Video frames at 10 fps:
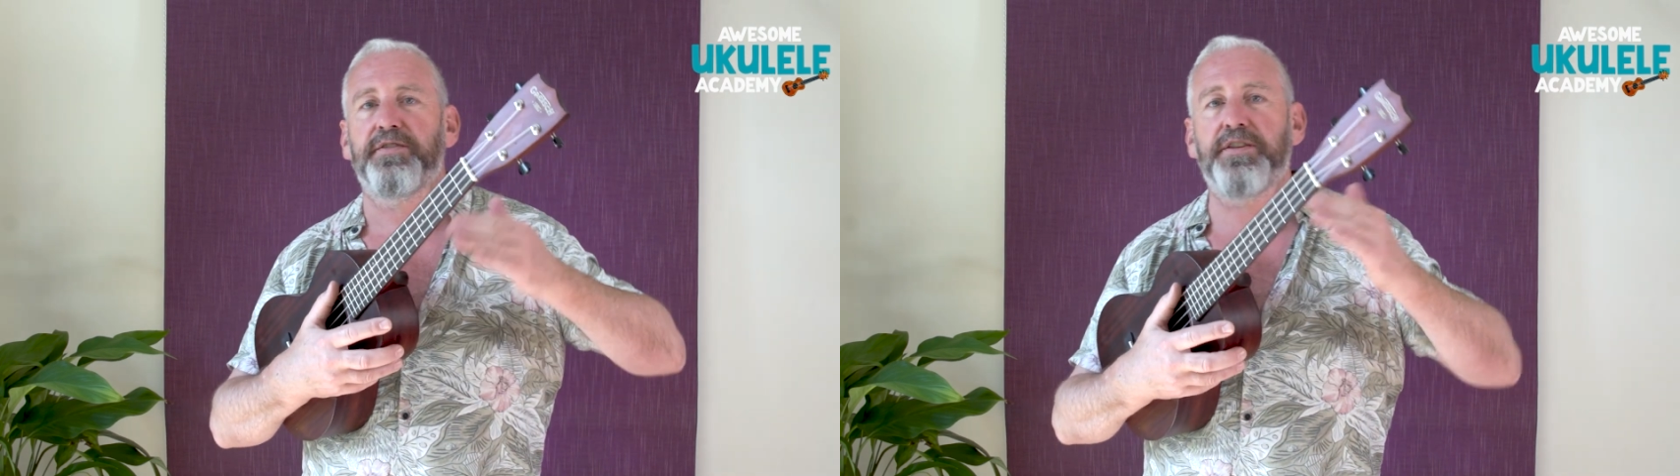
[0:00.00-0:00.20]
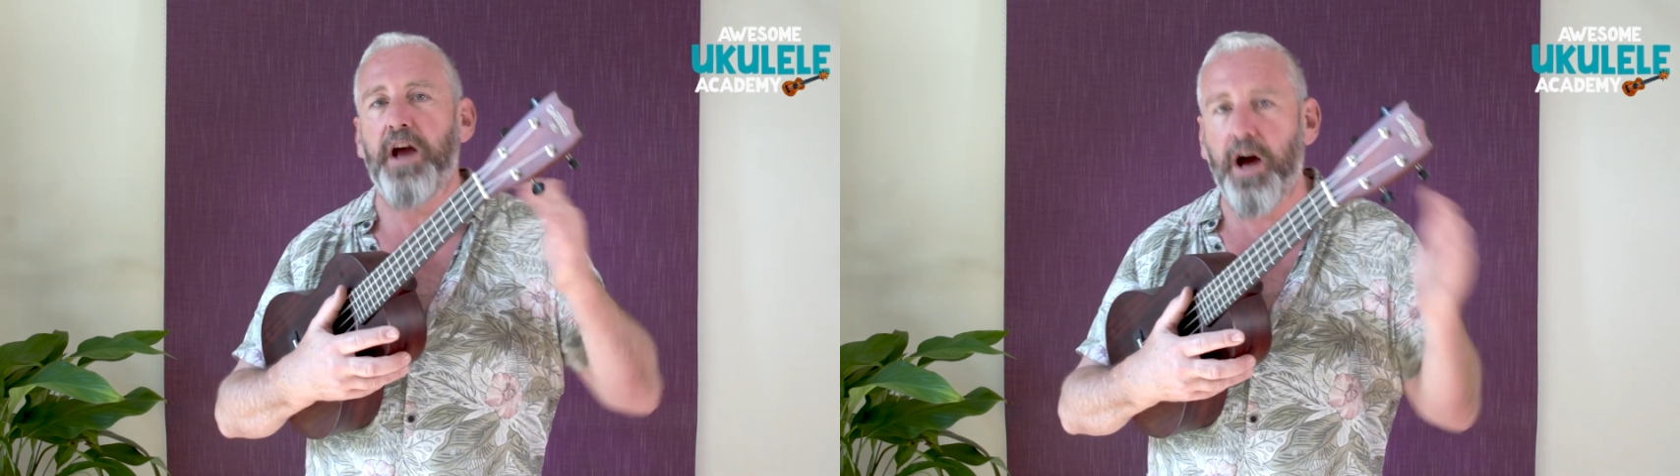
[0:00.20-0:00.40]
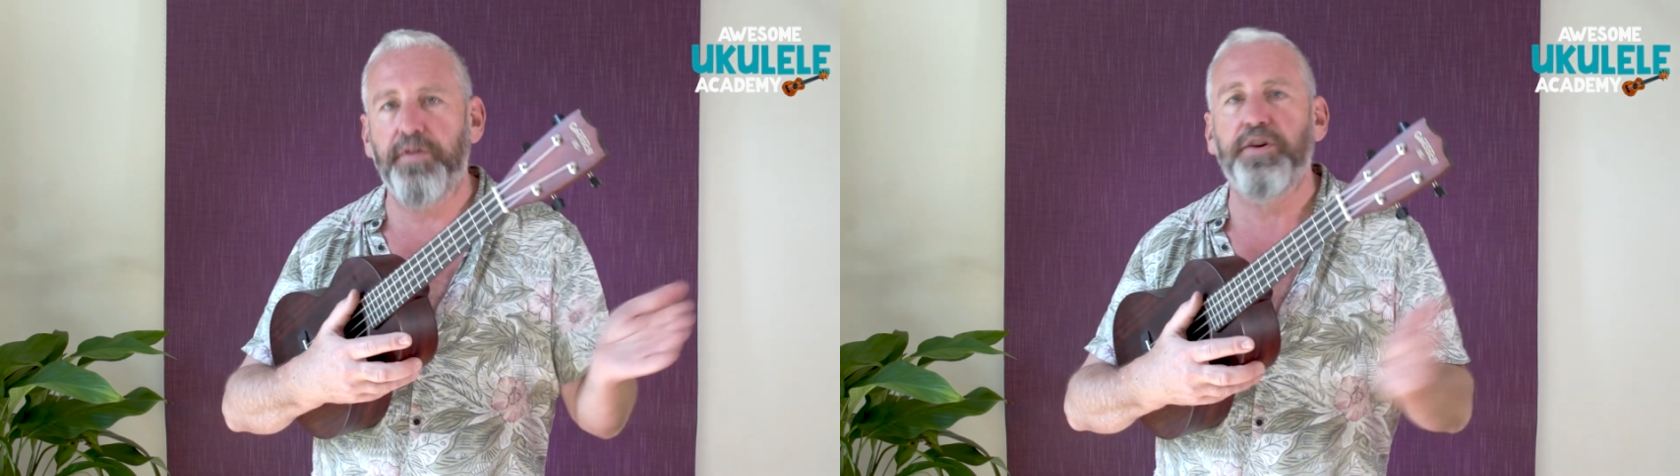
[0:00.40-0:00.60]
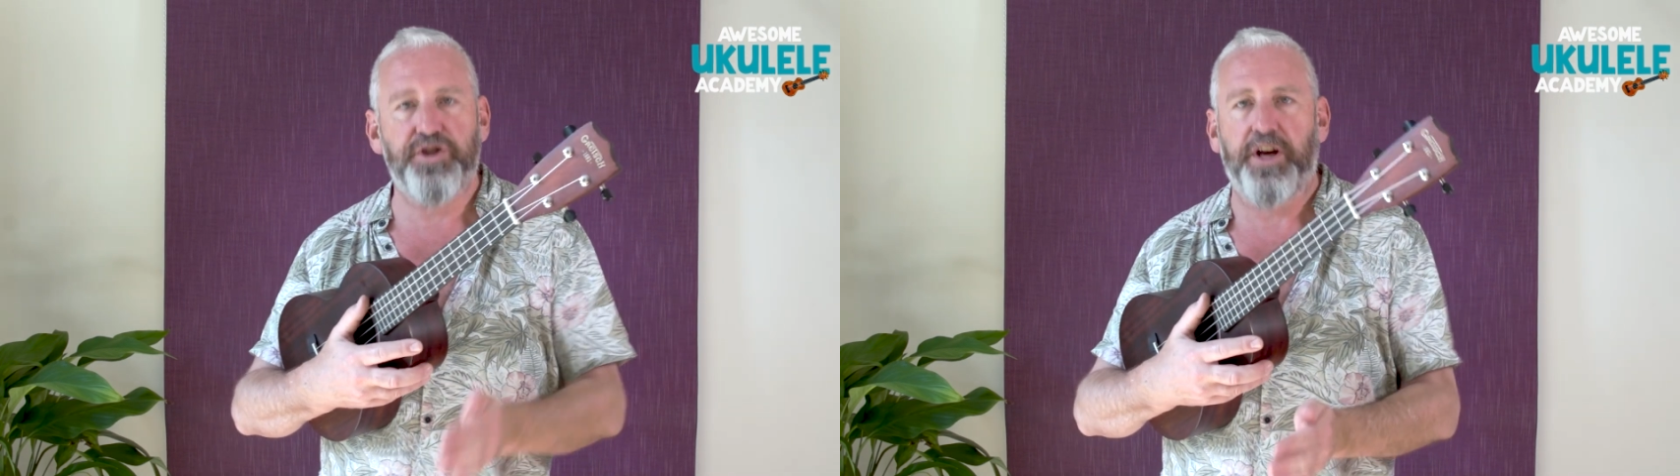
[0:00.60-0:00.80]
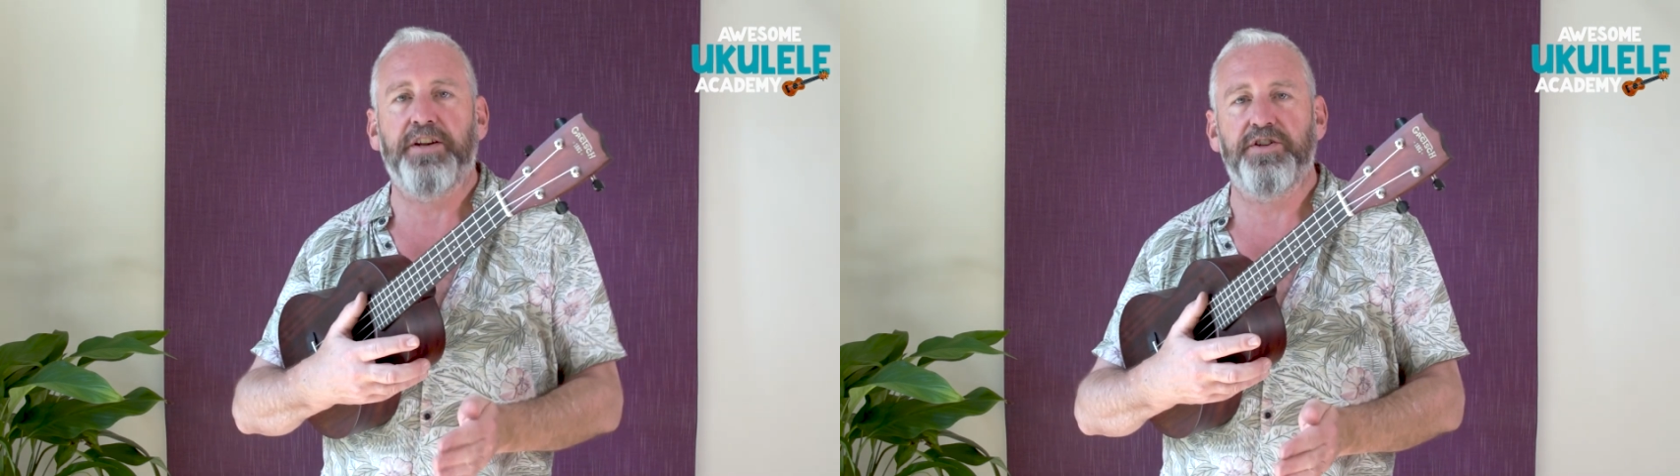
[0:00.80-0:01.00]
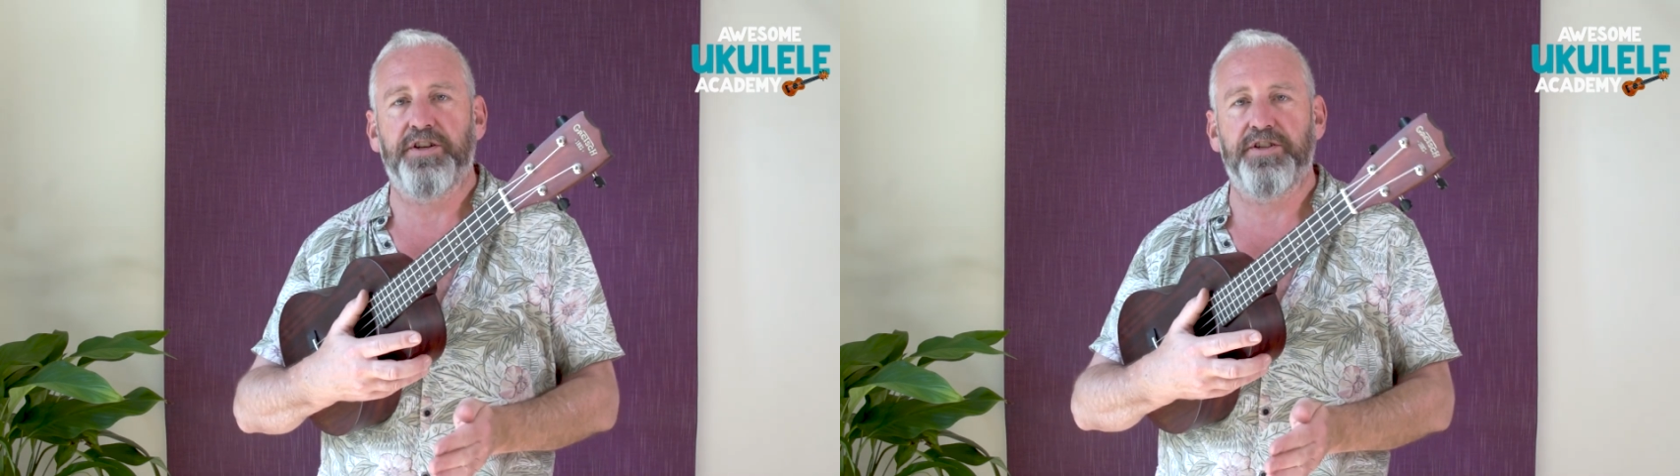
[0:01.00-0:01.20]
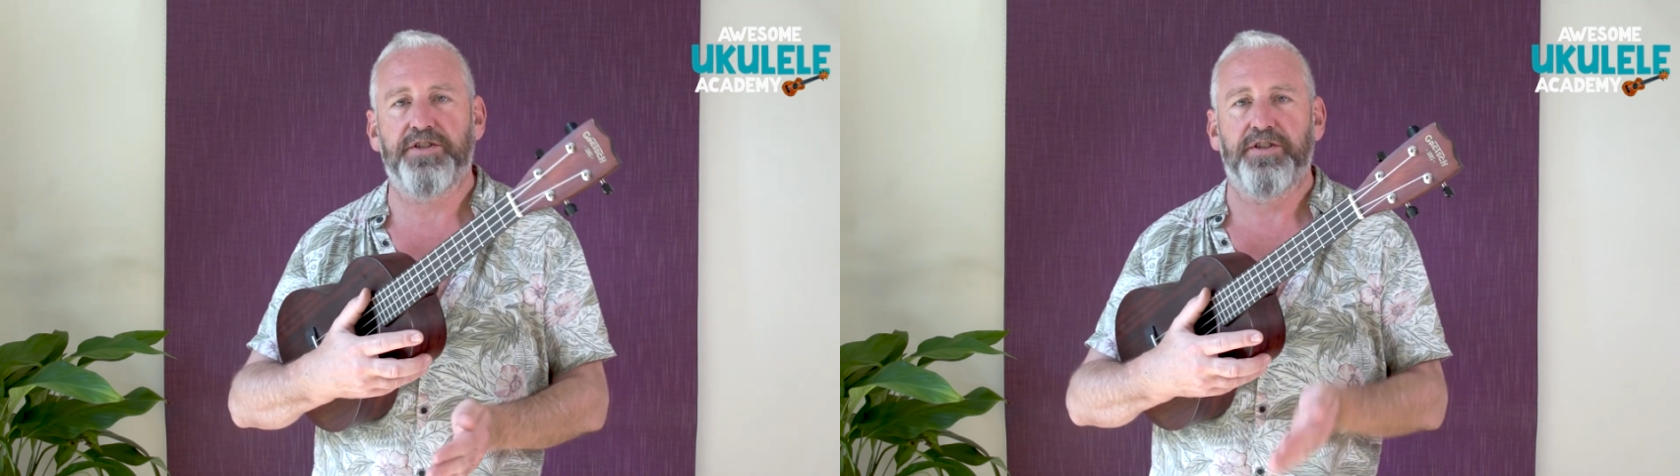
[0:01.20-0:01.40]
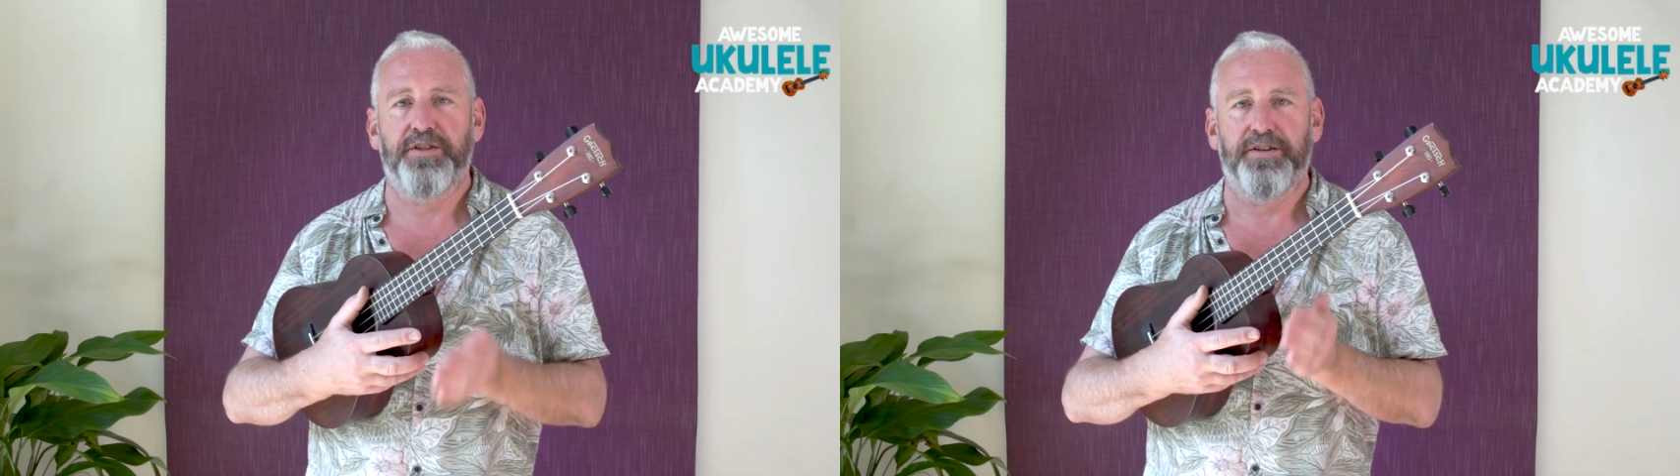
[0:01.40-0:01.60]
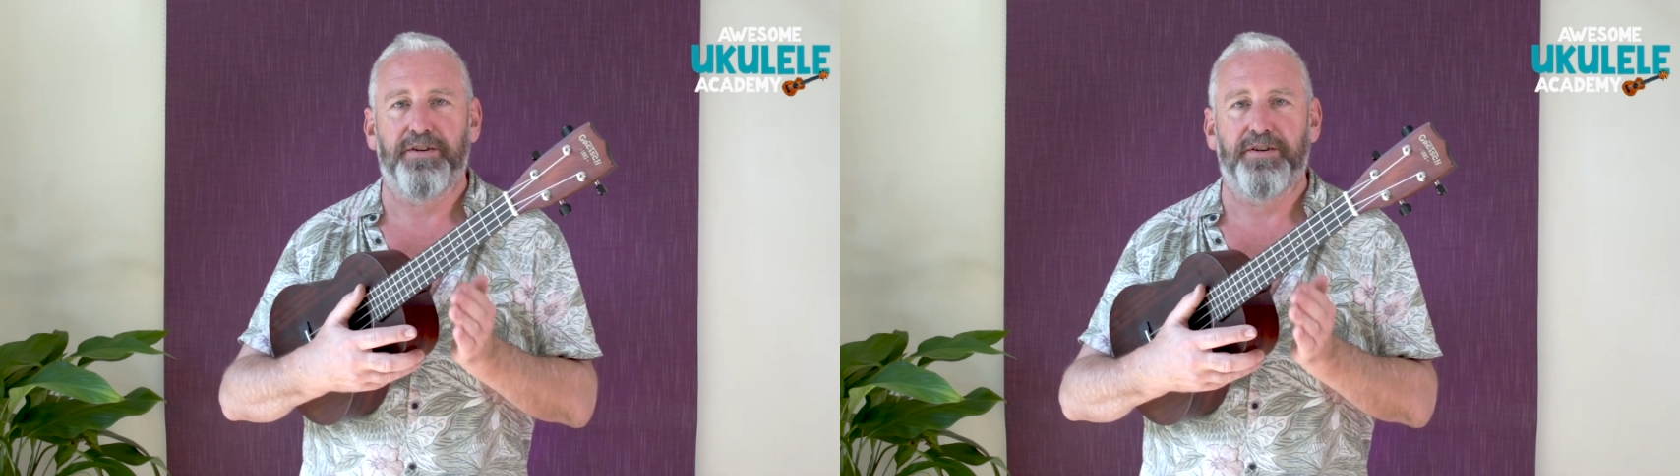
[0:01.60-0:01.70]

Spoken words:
the other changes